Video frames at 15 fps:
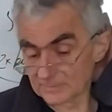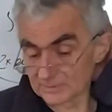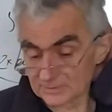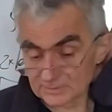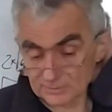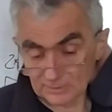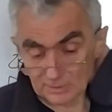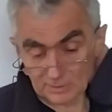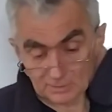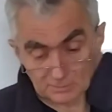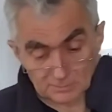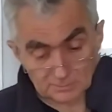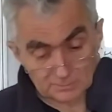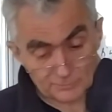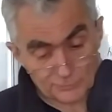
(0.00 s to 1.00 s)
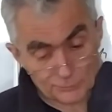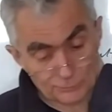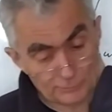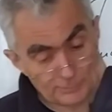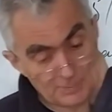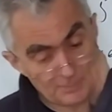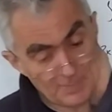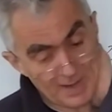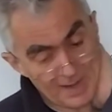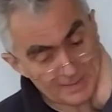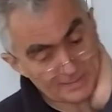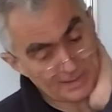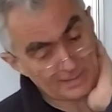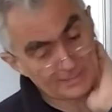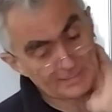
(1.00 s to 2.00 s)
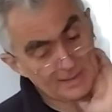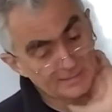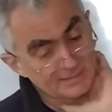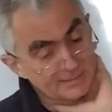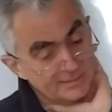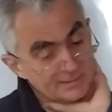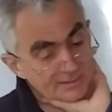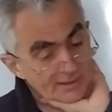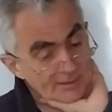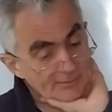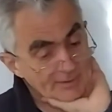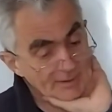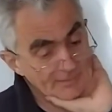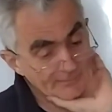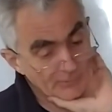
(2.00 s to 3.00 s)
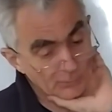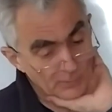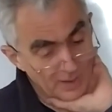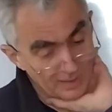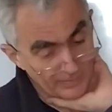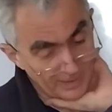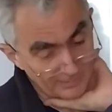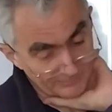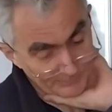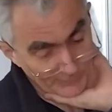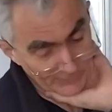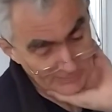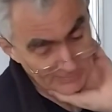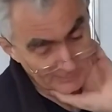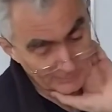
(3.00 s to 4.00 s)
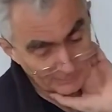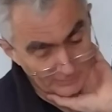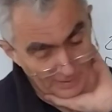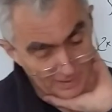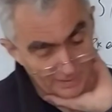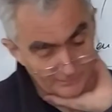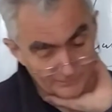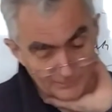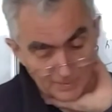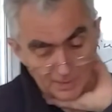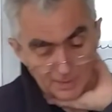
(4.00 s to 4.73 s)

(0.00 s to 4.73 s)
So should be made unnecessary whether possible, and